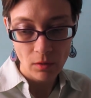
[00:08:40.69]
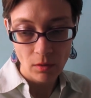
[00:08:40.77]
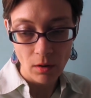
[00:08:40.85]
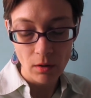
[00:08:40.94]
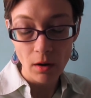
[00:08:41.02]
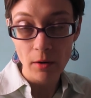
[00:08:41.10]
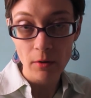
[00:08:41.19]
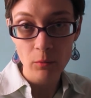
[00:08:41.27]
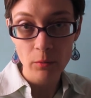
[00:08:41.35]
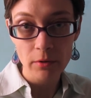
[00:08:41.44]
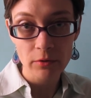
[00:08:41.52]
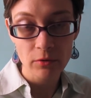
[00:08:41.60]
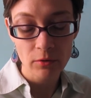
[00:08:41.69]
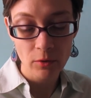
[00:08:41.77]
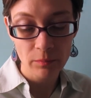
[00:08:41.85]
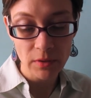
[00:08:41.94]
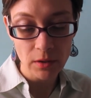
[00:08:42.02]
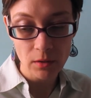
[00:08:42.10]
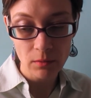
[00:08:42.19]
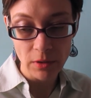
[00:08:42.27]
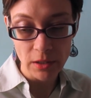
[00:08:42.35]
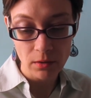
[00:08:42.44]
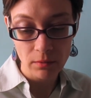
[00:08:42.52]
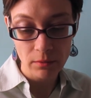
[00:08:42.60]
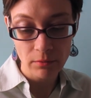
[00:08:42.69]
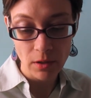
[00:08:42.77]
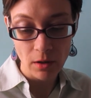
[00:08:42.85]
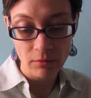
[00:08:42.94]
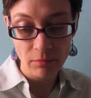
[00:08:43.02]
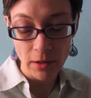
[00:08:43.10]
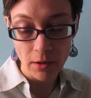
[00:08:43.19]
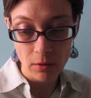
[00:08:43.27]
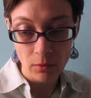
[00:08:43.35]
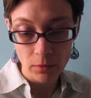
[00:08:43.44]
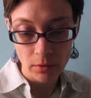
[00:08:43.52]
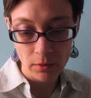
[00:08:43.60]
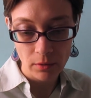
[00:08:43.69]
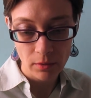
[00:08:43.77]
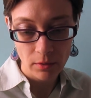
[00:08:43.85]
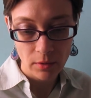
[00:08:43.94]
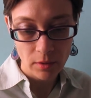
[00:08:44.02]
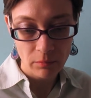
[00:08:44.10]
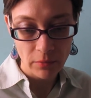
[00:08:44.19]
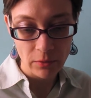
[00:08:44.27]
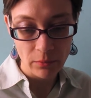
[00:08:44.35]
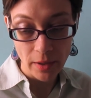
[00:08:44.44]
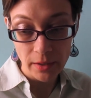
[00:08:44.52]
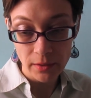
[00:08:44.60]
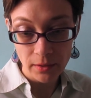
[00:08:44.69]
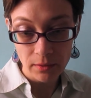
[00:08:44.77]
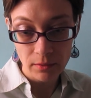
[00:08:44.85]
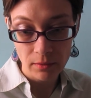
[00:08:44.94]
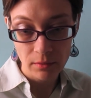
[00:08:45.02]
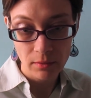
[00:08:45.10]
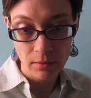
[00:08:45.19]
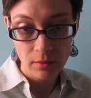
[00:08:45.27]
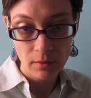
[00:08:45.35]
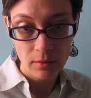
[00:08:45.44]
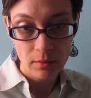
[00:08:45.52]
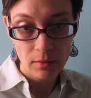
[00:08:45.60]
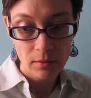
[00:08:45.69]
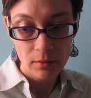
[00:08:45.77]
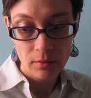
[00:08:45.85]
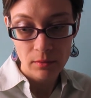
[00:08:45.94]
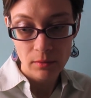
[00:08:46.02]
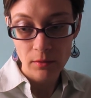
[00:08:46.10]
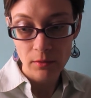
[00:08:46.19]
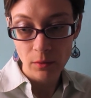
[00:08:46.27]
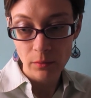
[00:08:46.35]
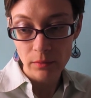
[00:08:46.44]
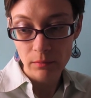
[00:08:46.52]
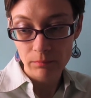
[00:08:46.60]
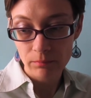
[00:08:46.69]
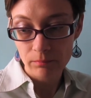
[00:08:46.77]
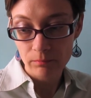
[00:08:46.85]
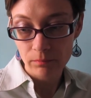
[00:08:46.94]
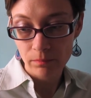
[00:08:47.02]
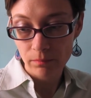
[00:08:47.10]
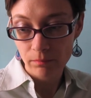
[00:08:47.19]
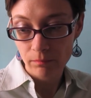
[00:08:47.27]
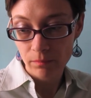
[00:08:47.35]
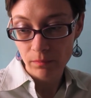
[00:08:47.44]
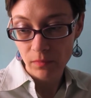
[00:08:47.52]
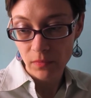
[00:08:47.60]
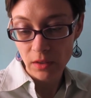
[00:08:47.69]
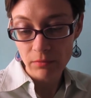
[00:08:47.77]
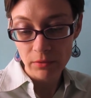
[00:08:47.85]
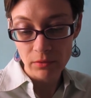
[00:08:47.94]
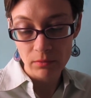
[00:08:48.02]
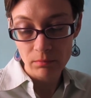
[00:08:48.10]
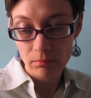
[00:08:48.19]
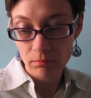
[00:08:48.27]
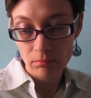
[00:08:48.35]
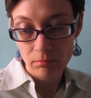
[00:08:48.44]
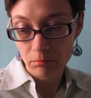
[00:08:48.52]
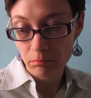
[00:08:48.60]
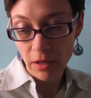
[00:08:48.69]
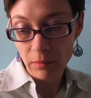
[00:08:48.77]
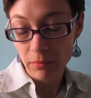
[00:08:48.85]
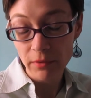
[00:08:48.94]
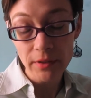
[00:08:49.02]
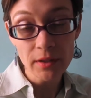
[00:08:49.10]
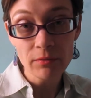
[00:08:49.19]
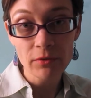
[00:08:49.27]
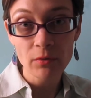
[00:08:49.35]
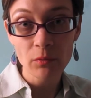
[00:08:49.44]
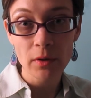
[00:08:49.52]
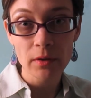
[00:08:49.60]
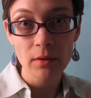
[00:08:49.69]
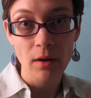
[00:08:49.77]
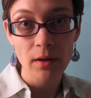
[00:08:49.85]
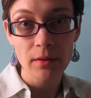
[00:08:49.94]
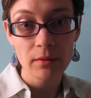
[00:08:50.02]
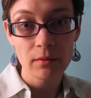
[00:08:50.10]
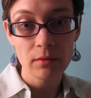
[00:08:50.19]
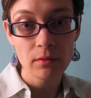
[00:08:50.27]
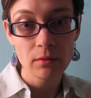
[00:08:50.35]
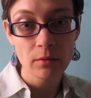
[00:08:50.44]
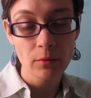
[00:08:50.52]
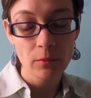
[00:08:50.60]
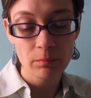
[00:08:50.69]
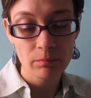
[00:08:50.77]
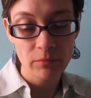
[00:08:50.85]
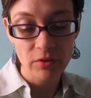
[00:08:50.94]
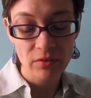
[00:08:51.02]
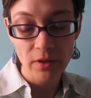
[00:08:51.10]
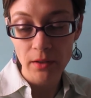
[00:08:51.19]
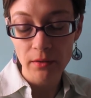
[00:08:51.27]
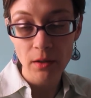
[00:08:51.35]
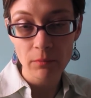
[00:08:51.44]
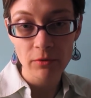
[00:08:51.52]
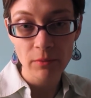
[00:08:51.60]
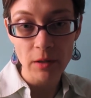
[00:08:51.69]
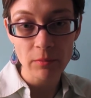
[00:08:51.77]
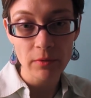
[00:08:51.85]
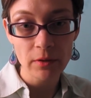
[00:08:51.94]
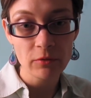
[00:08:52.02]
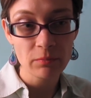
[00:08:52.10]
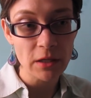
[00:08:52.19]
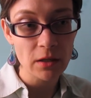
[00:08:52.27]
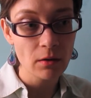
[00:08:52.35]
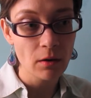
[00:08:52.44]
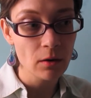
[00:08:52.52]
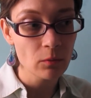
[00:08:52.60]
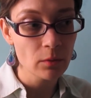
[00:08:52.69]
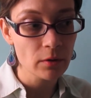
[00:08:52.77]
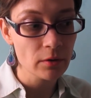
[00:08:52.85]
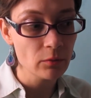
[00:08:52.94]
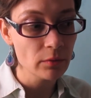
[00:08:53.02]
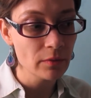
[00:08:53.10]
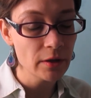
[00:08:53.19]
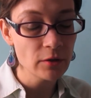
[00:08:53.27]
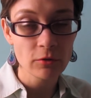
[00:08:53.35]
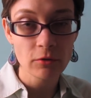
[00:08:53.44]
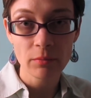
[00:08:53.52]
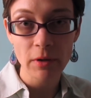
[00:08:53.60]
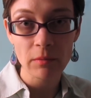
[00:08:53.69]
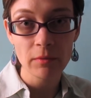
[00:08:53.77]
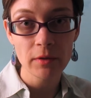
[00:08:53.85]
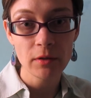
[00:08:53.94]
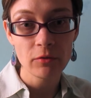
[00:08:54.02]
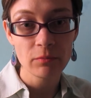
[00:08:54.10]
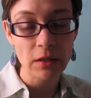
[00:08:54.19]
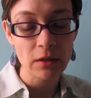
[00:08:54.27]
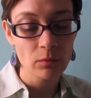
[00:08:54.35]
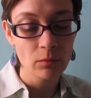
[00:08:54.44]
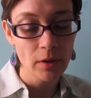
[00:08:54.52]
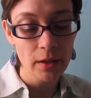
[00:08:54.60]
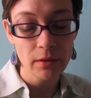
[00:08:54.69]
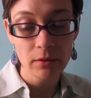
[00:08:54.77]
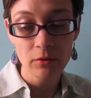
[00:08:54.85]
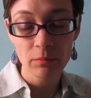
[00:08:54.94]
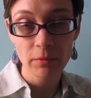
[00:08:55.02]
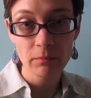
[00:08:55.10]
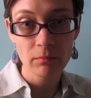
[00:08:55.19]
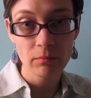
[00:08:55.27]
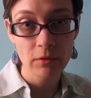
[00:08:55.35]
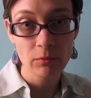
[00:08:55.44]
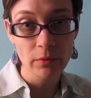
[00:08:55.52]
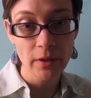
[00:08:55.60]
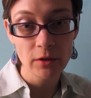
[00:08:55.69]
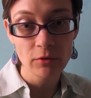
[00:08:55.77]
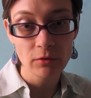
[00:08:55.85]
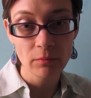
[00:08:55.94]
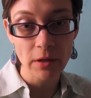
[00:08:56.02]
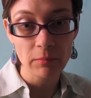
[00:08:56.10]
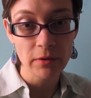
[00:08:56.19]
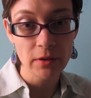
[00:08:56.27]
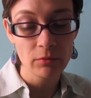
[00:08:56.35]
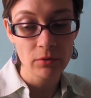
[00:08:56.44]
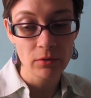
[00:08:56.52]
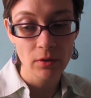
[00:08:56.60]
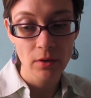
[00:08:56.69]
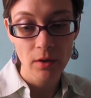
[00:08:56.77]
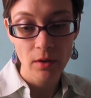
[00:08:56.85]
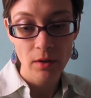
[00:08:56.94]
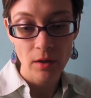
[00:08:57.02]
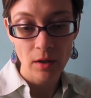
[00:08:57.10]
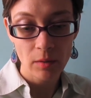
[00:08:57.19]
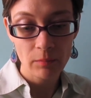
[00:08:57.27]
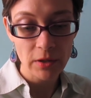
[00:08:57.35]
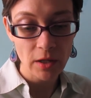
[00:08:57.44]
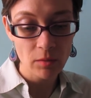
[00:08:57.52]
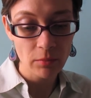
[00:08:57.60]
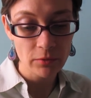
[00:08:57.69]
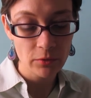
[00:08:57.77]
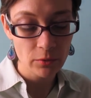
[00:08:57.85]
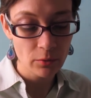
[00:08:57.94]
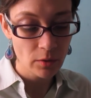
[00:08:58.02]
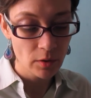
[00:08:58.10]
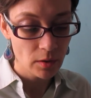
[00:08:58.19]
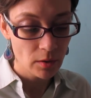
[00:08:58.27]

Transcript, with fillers: our artworks, you know, me making a living off my artwork, my writing, you know, even my beliefs and whatnot, you know, standing up for my beliefs, making artwork in relation to my beliefs, making writings in relation to my beliefs, and being able to